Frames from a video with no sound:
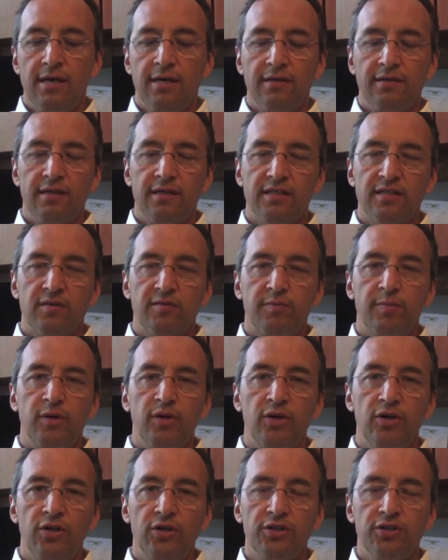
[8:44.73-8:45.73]
disc
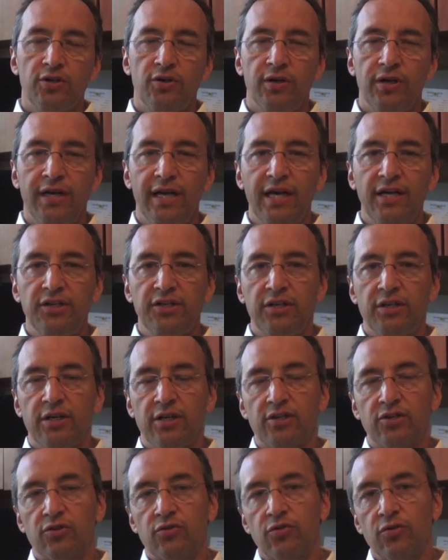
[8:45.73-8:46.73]
bulge, herniation,
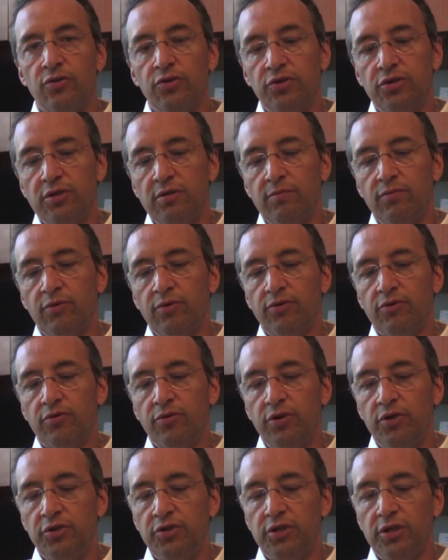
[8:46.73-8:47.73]
extrusion,
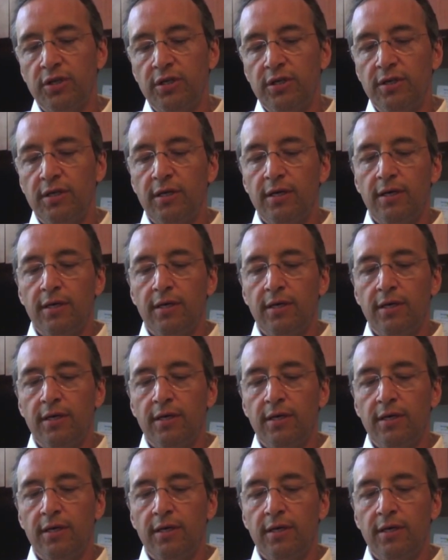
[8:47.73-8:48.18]
protrusion.